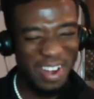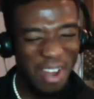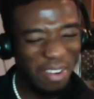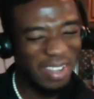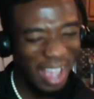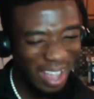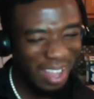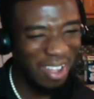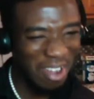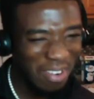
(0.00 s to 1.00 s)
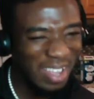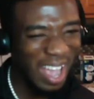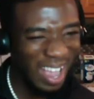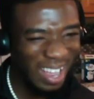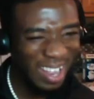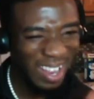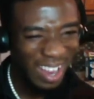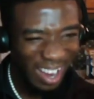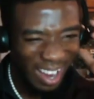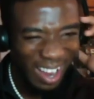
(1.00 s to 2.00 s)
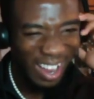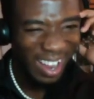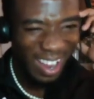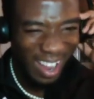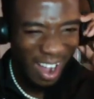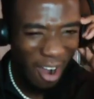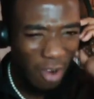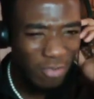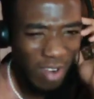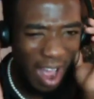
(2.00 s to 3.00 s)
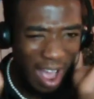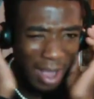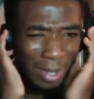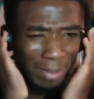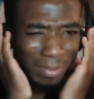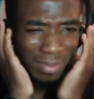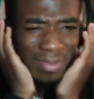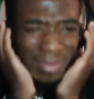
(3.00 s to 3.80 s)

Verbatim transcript: Okay, okay. Alright.